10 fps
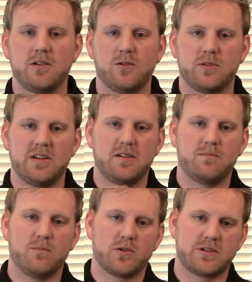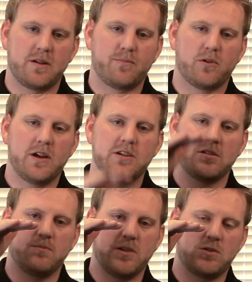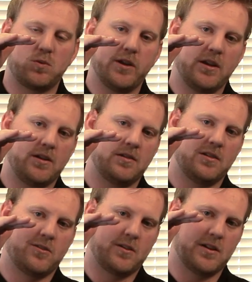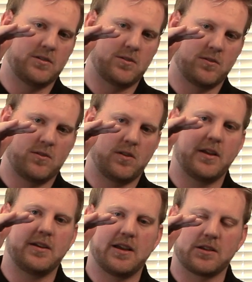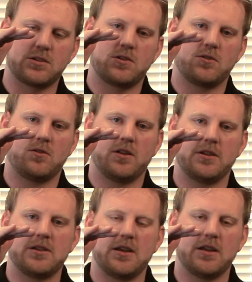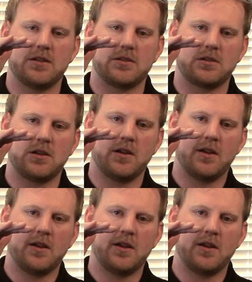you'll need more separation between your internal and external antennas